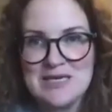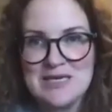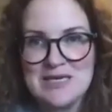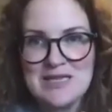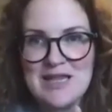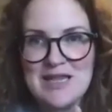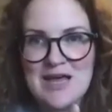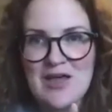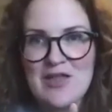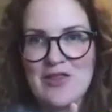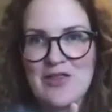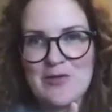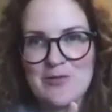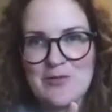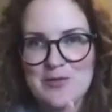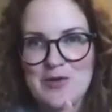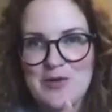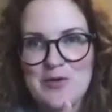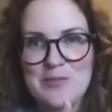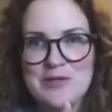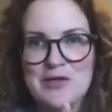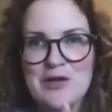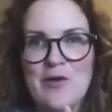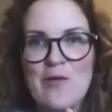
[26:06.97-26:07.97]
in the other
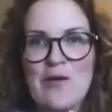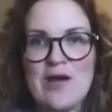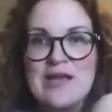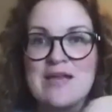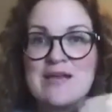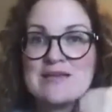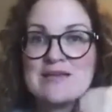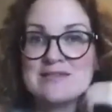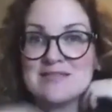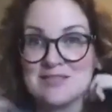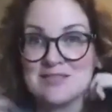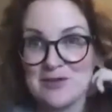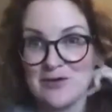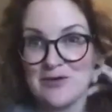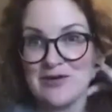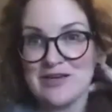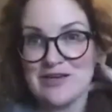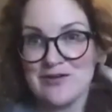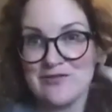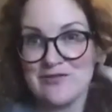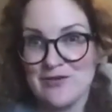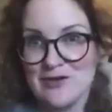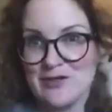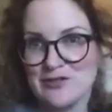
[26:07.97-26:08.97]
room, and it started
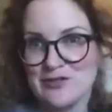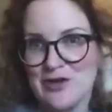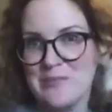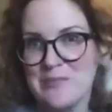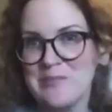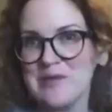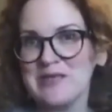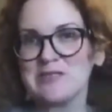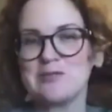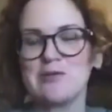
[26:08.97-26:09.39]
to frustrate me.